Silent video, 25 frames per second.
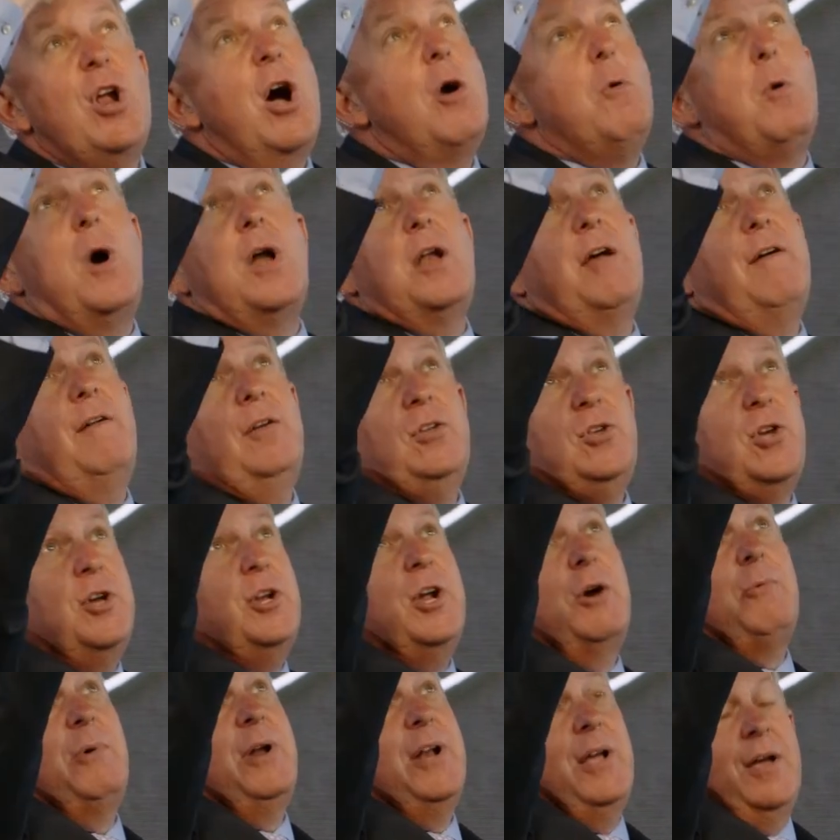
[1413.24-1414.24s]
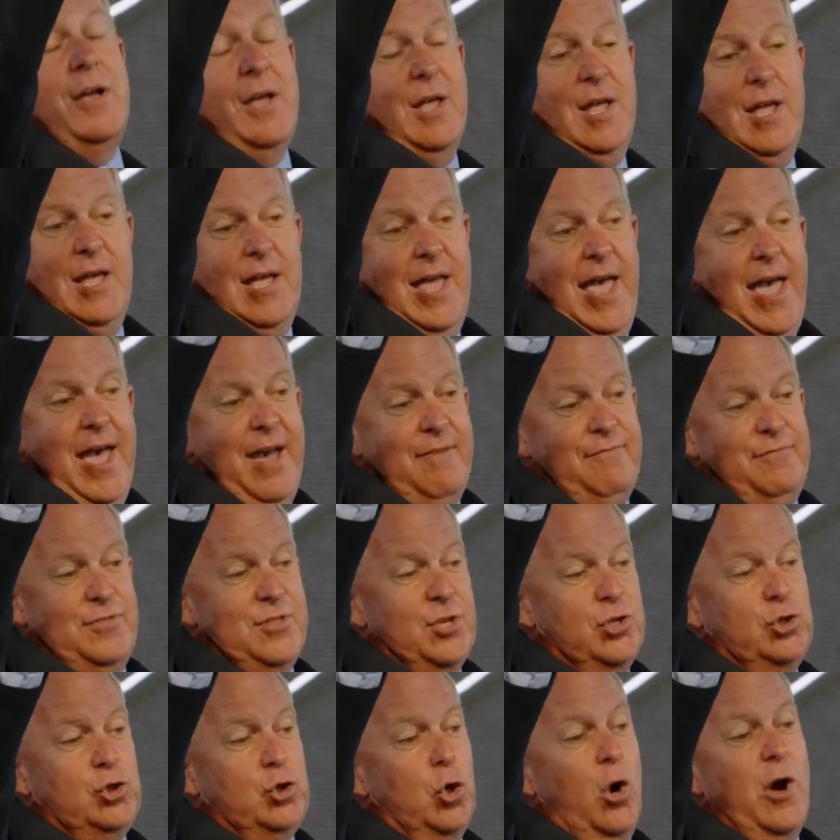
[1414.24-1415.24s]
don't wanna have
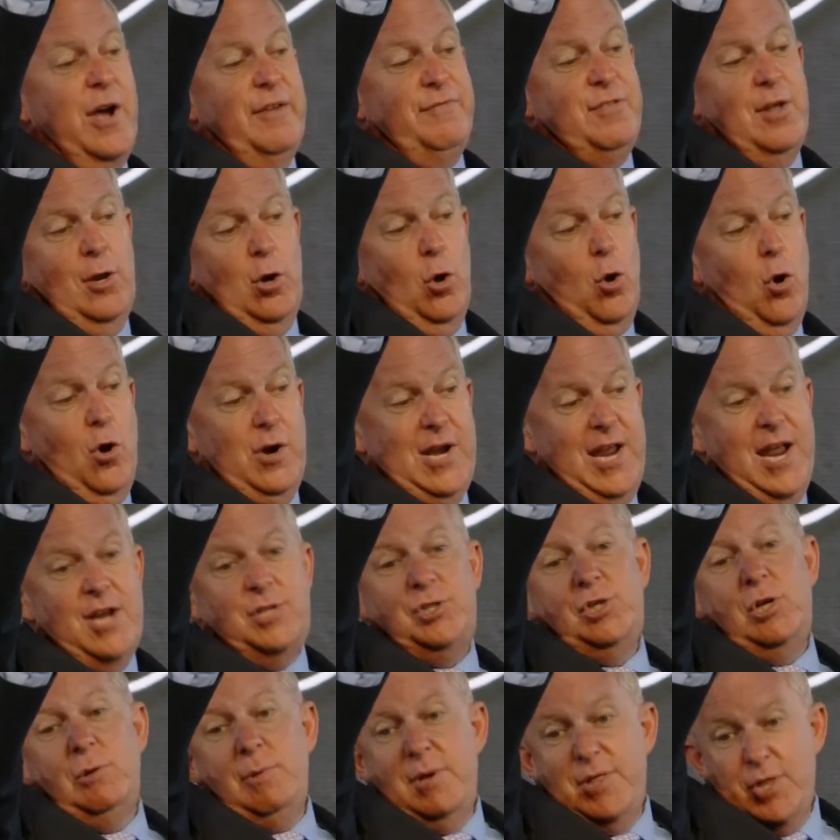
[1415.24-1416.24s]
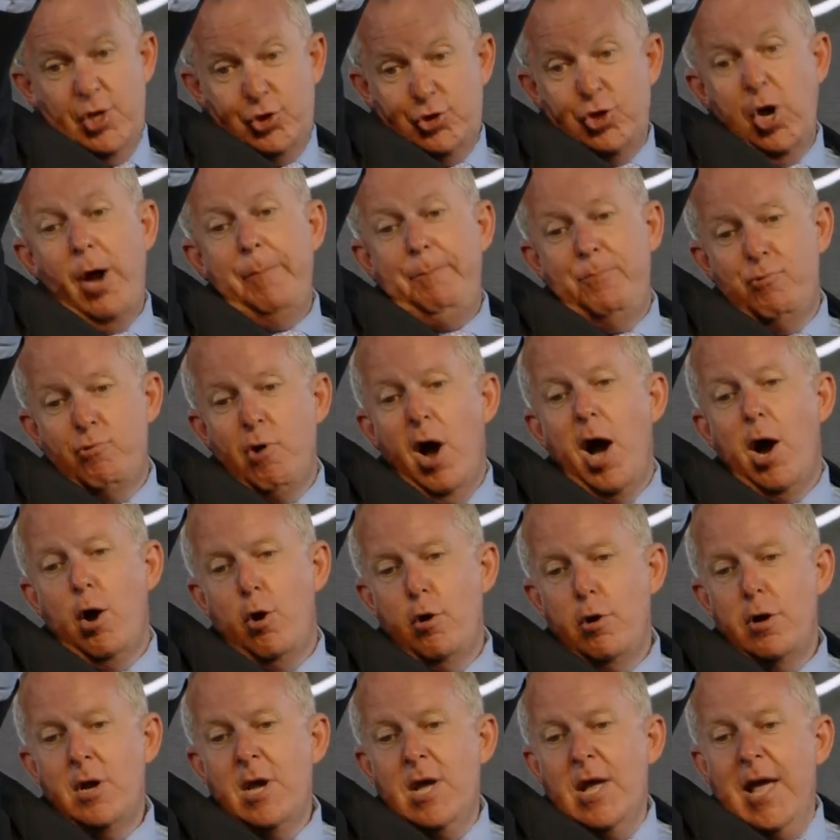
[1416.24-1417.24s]
the joy of the Lord hit you in the top
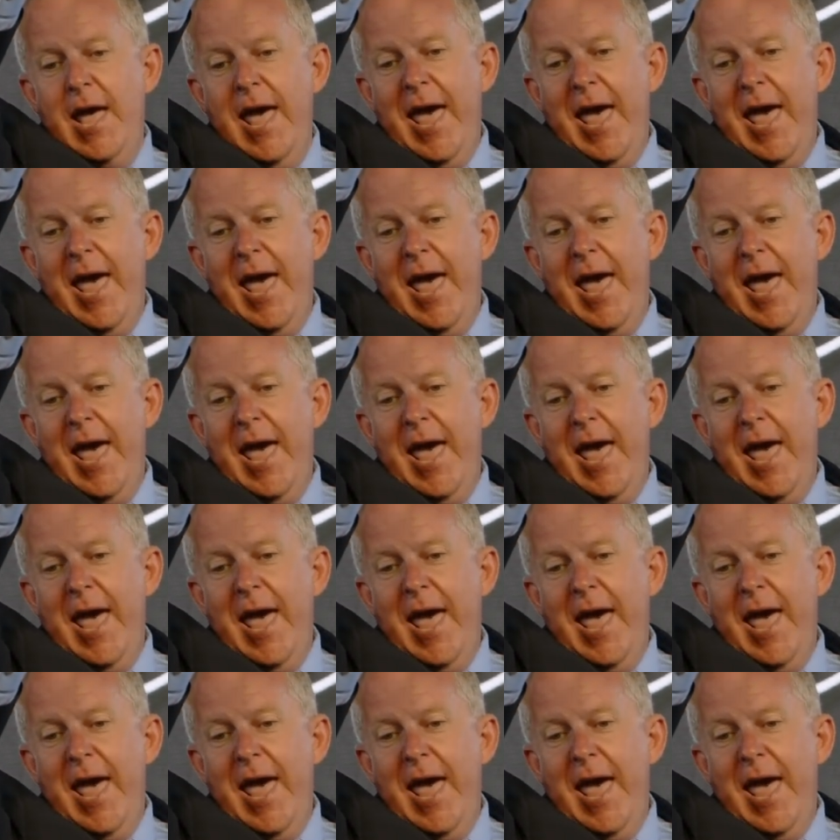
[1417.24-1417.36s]
row